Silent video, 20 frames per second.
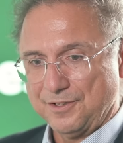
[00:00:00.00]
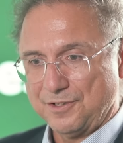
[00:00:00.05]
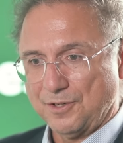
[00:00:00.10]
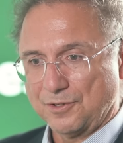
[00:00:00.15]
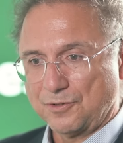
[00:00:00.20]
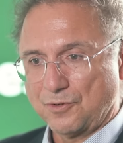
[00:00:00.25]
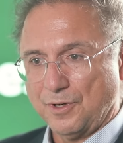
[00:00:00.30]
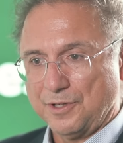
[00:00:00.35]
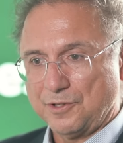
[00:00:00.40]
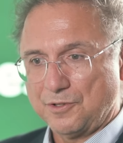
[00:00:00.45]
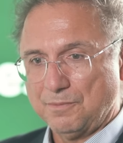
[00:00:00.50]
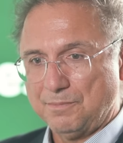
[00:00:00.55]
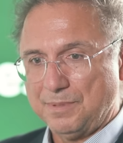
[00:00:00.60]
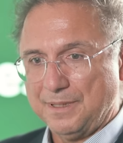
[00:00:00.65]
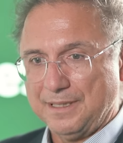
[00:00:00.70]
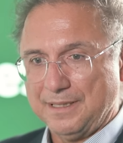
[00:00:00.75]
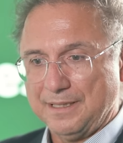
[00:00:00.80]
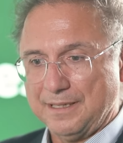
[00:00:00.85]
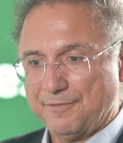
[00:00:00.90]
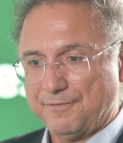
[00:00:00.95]
not going to
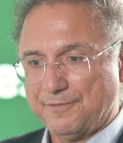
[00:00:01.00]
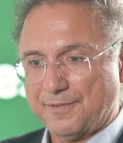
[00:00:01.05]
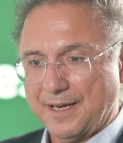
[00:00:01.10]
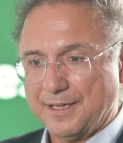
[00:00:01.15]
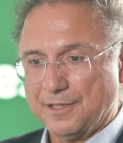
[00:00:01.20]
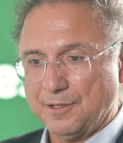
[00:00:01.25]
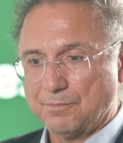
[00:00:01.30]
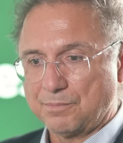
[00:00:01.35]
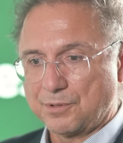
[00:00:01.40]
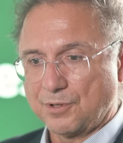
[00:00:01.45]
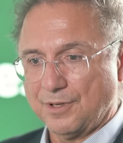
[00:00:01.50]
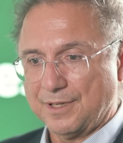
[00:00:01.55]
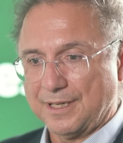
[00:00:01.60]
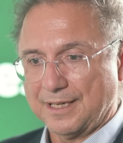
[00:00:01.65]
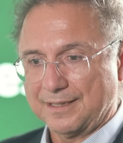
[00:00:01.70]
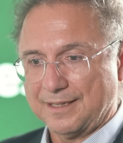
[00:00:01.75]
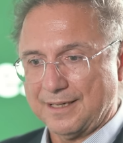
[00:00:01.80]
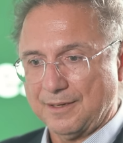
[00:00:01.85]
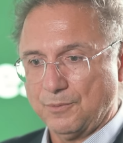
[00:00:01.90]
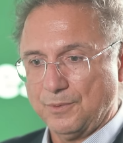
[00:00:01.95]
be a final
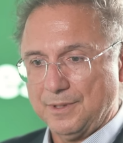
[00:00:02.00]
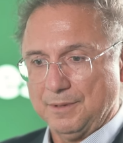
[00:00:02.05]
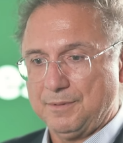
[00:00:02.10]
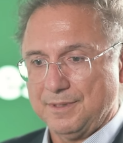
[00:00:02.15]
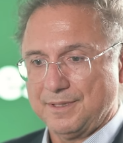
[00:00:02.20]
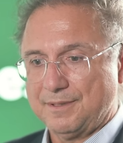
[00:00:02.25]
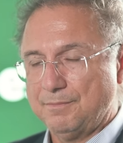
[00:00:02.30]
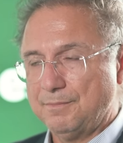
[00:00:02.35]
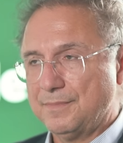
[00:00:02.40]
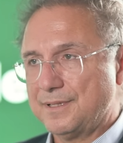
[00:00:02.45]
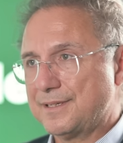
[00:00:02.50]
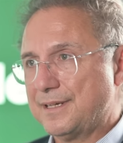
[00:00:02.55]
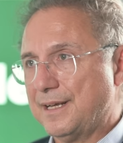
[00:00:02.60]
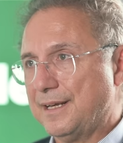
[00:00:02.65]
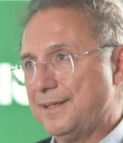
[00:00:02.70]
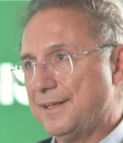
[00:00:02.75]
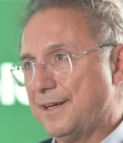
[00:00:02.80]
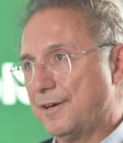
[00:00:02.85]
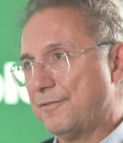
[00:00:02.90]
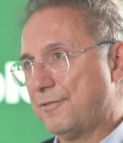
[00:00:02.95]
product that will
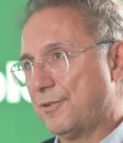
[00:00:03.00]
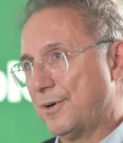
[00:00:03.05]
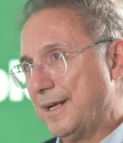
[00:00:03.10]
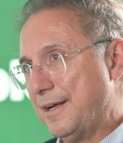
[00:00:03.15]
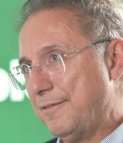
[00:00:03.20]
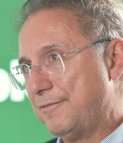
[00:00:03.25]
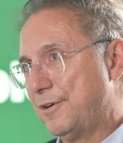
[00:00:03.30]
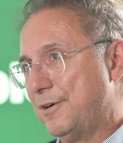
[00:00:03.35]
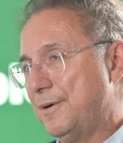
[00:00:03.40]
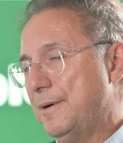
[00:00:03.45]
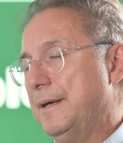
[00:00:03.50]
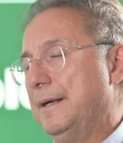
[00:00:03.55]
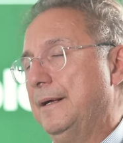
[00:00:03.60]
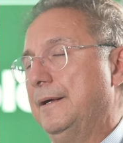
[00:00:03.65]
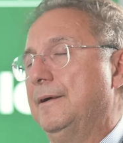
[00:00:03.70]
stay there forever,